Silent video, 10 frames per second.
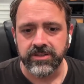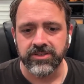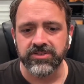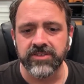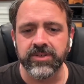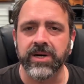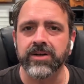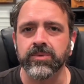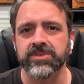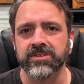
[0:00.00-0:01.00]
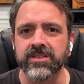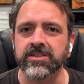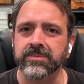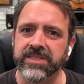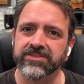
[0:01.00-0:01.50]
The server part was a
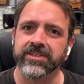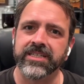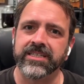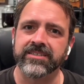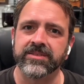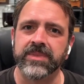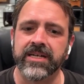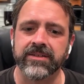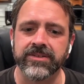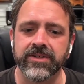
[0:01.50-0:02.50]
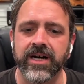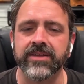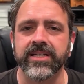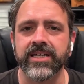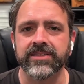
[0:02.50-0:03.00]
little misleading to me. I don't know how
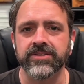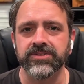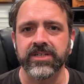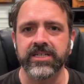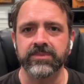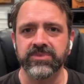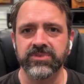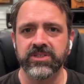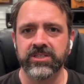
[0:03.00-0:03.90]
they got those names.